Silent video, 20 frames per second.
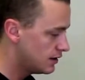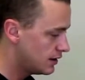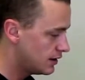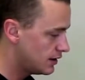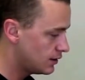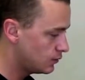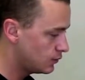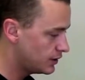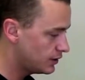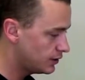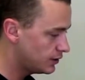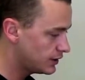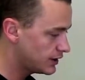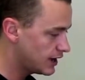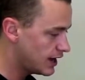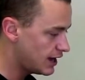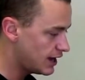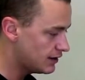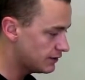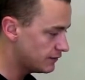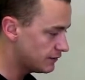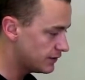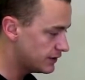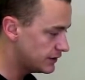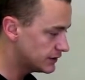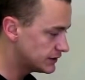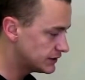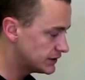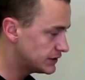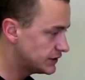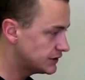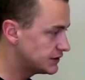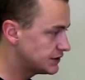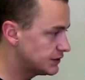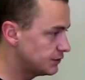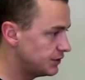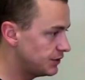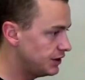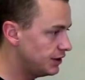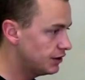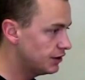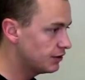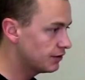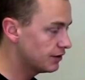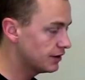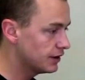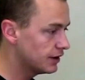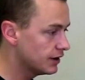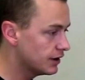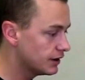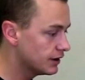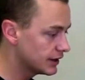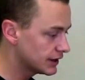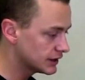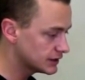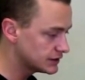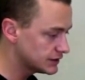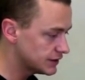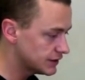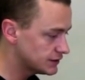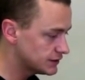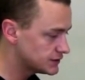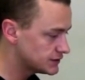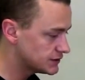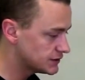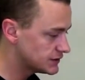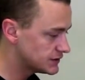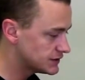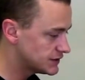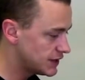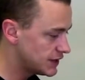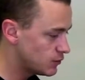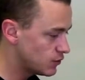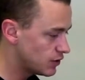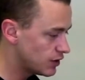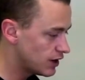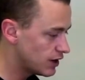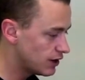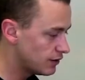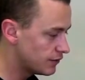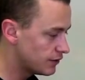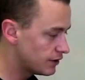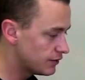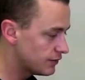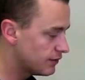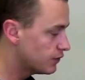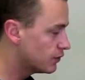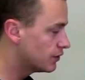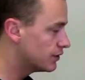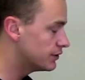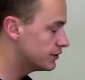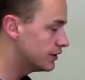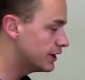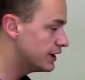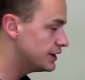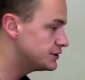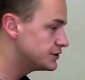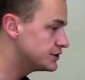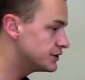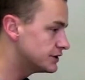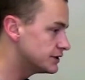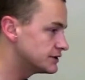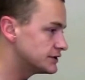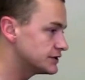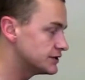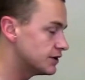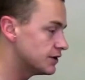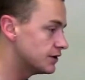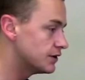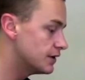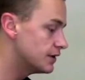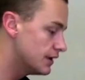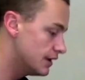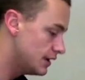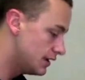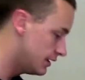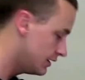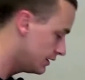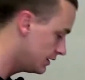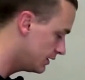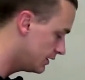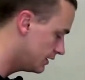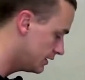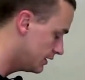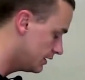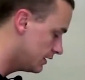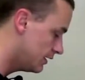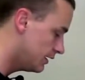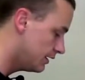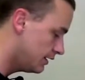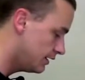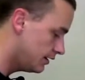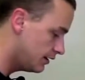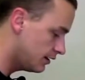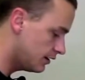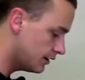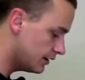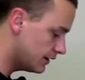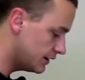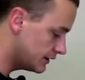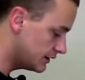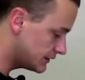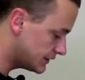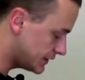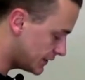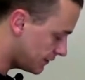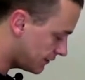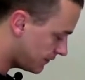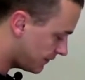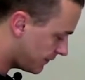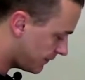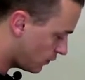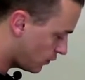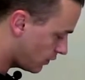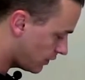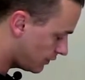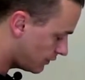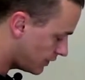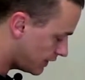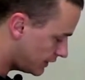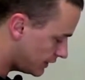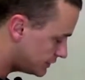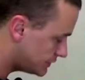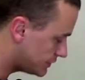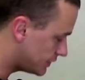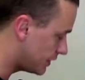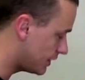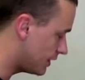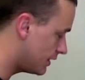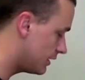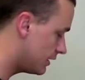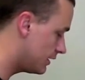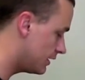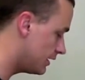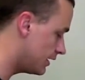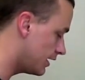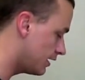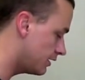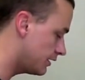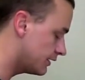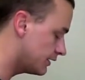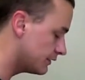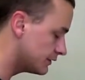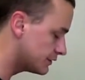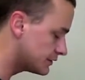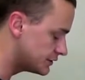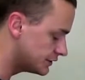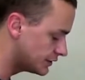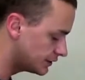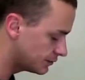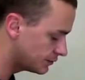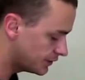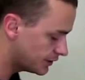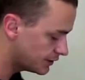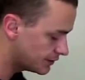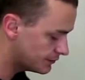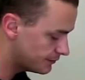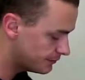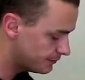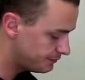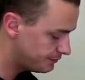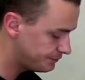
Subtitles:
and we already have this system here. Like I said, this is the same one out of our Ford Ranger. So here is a Ford Ranger air conditioning pump.